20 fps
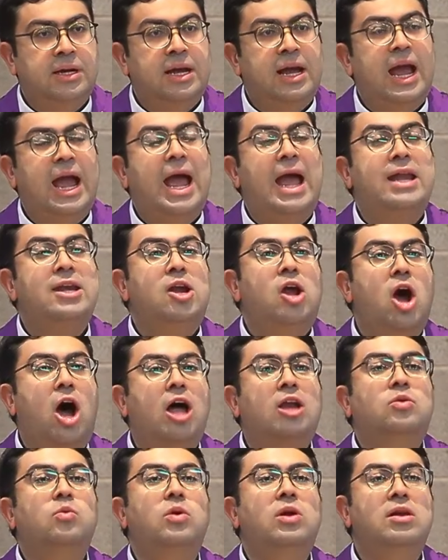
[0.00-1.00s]
And
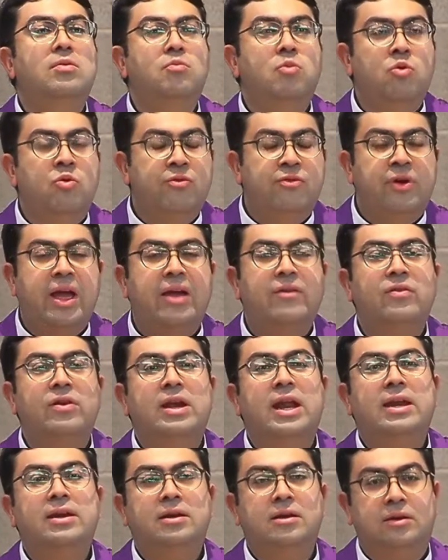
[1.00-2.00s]
God will move heaven
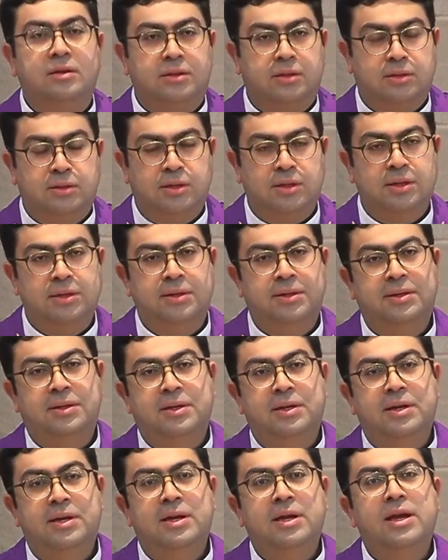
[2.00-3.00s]
and earth,
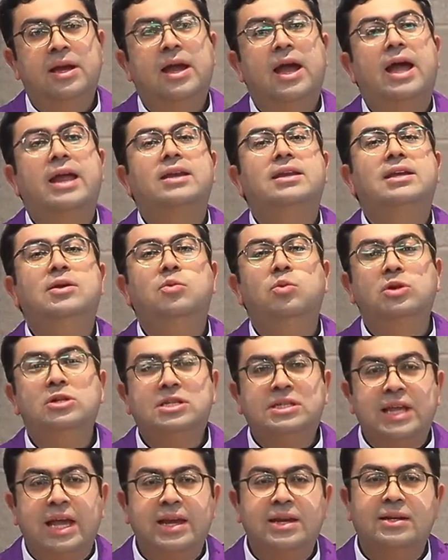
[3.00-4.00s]
and he will
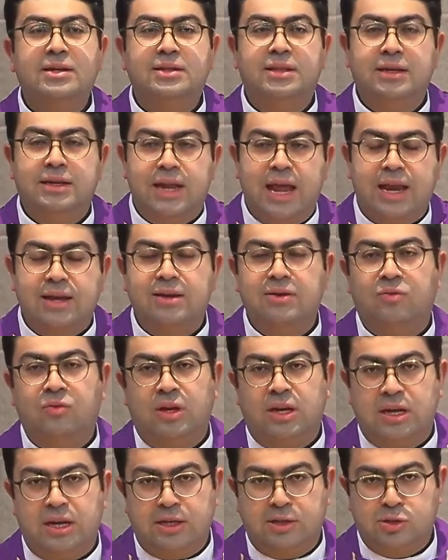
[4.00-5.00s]
send the dead if he
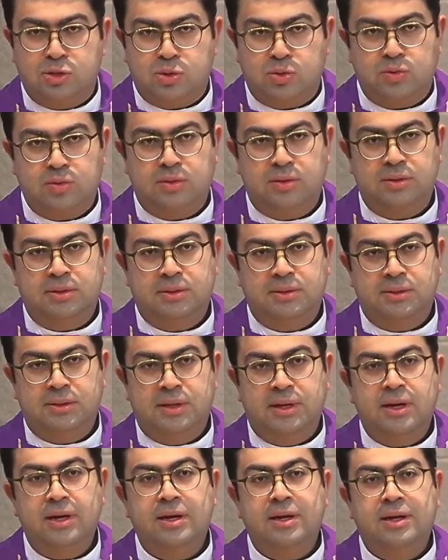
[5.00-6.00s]
needs to.
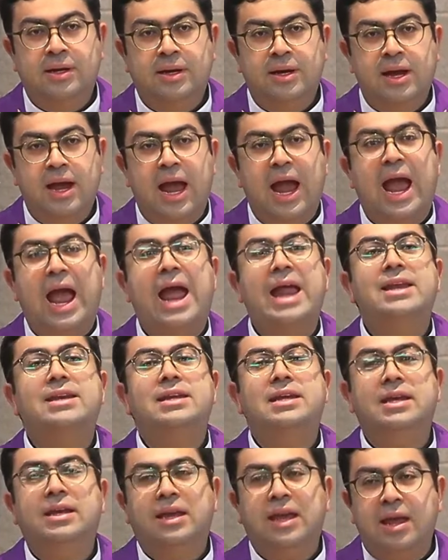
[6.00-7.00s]
And
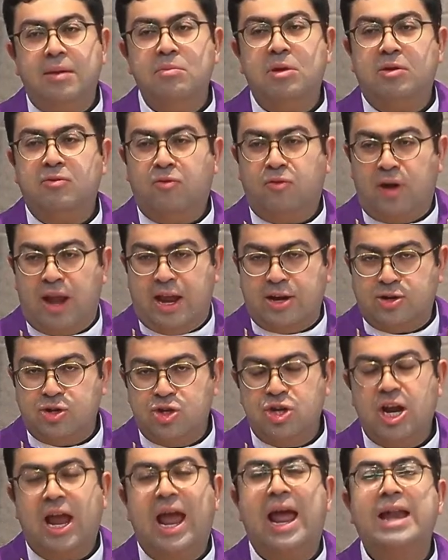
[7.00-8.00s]
he came in flesh,
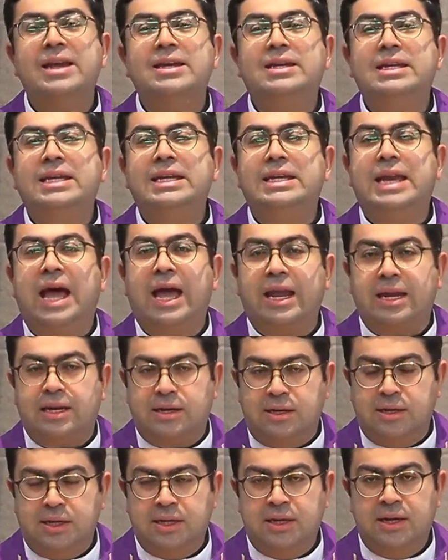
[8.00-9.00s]
and he died.
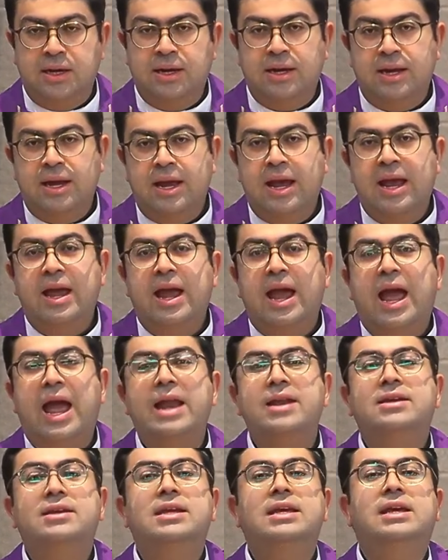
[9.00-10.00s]

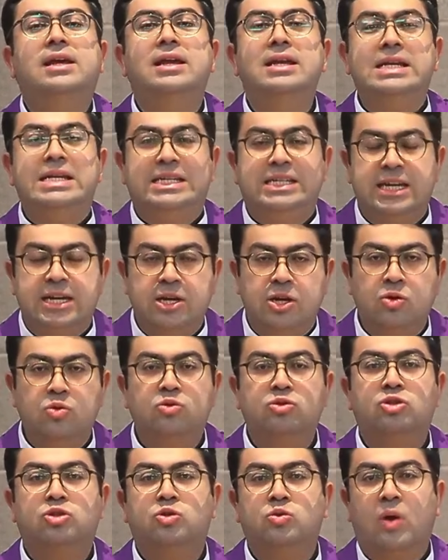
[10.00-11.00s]
And he
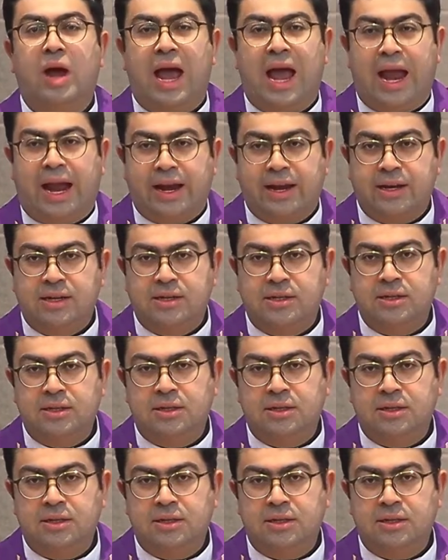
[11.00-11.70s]
continues to act